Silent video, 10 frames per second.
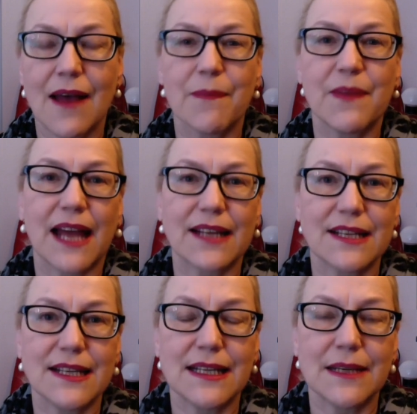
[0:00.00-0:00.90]
that
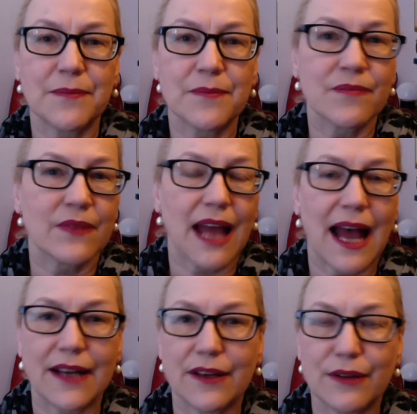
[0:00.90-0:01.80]
he
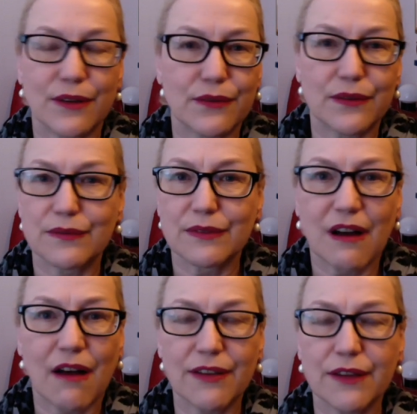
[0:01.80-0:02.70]
had a, a
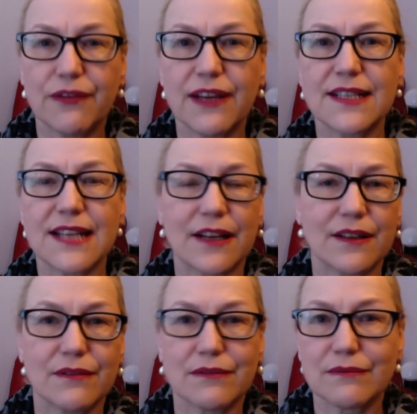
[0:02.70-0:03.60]
coughing fit and
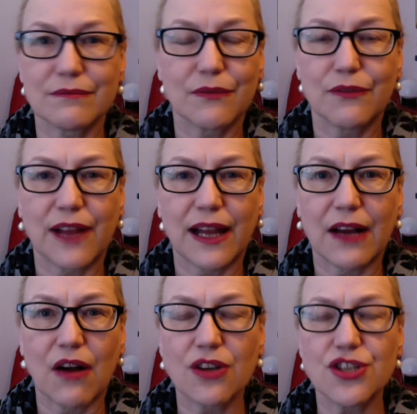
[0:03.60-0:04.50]
fell
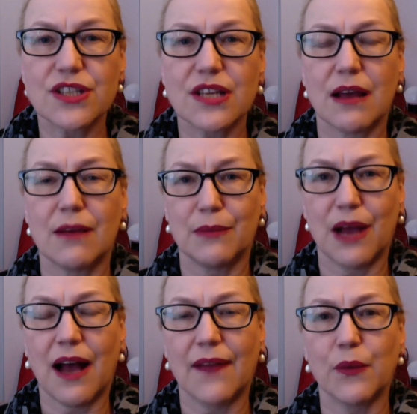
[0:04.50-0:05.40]
unconscious
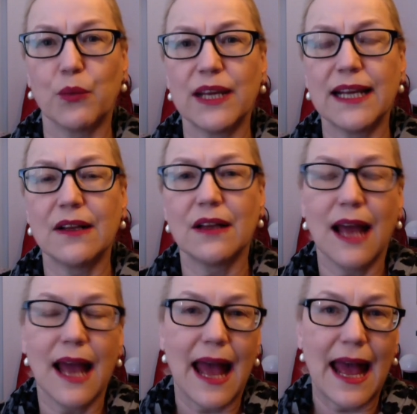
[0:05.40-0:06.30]
behind the wheel,
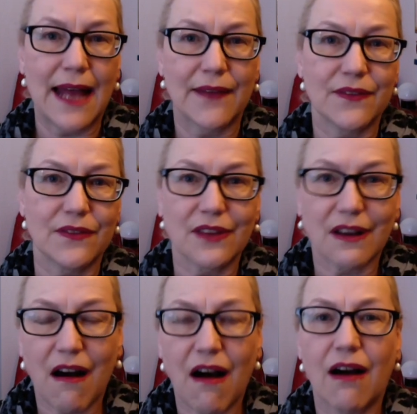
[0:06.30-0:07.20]
and the
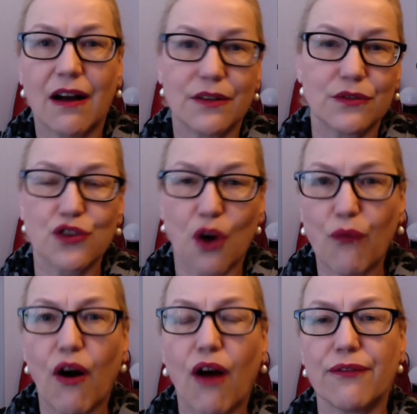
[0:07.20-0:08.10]
car drove
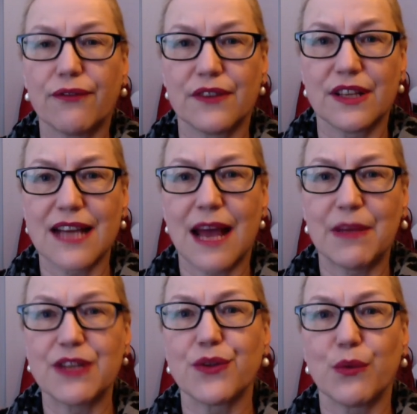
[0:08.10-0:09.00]
off the dam
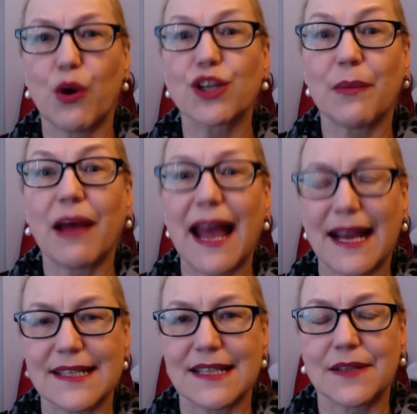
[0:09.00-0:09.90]
into the water by
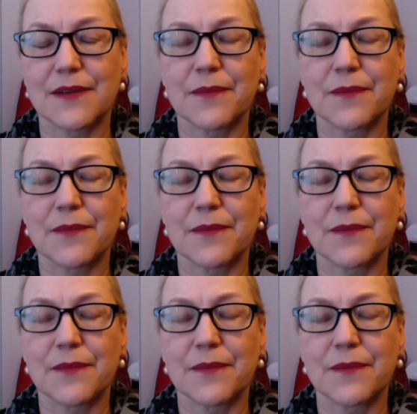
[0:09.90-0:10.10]
accident.